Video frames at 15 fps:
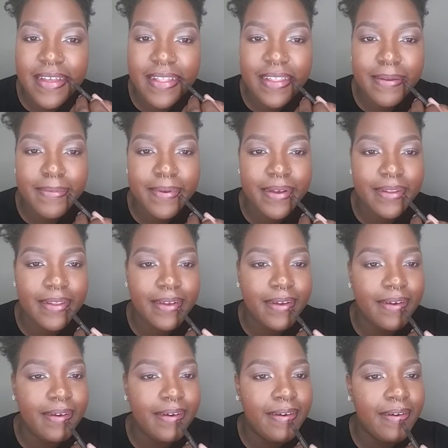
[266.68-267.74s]
and they've had to
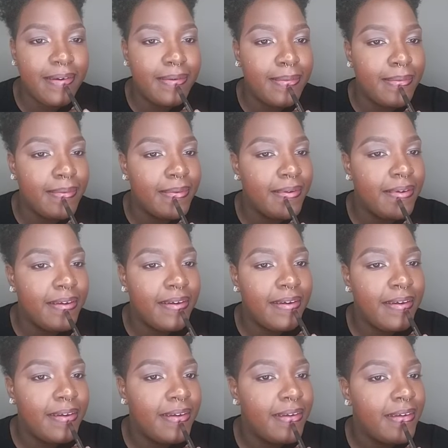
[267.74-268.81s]
go home,
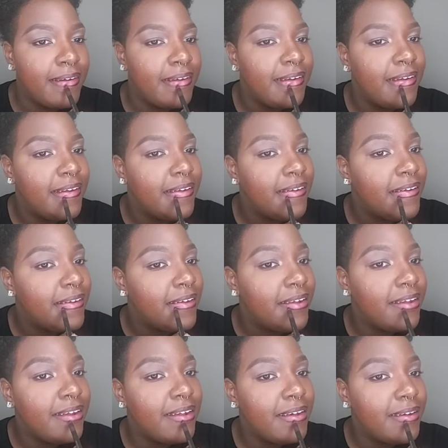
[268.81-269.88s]

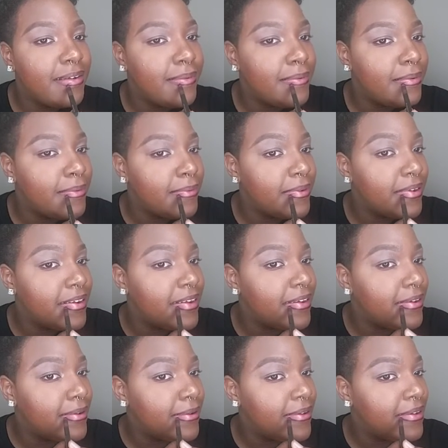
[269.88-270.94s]
and I don't want them to
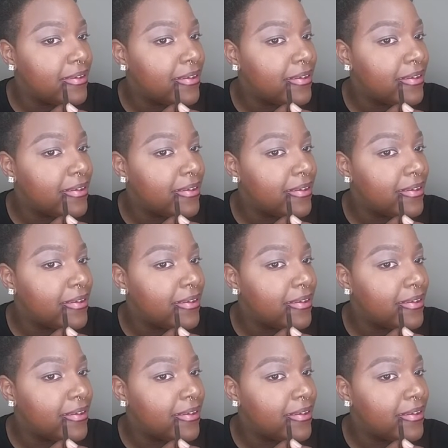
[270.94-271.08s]
go,